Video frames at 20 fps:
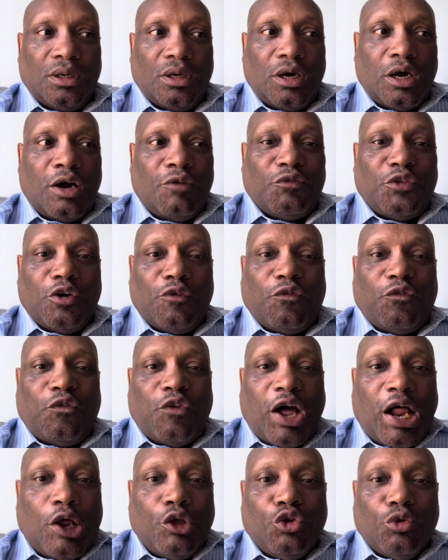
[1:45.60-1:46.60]
of the
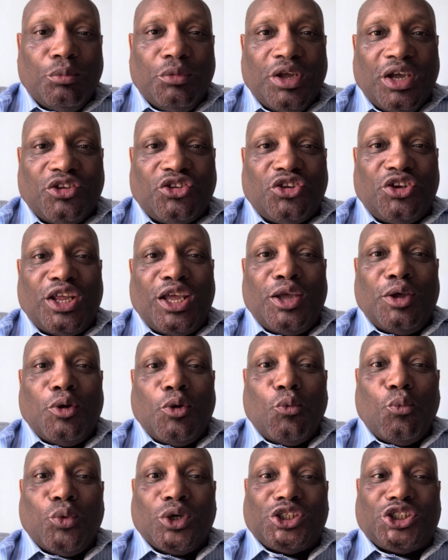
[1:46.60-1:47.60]
volume yesterday
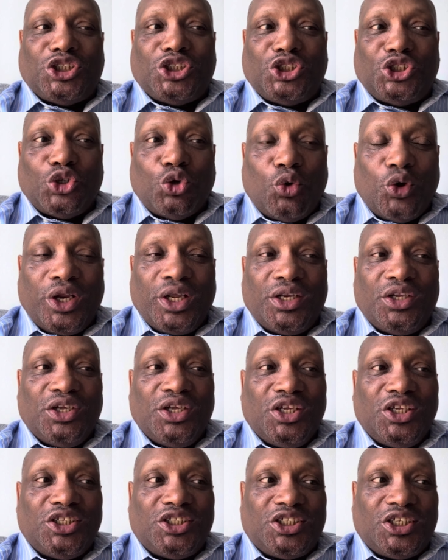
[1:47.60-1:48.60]
was shorted
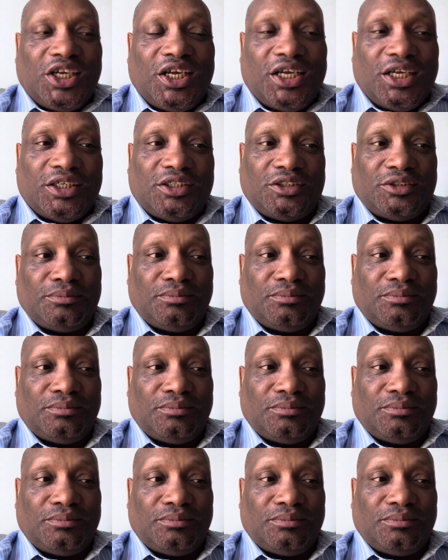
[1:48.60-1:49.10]
shares.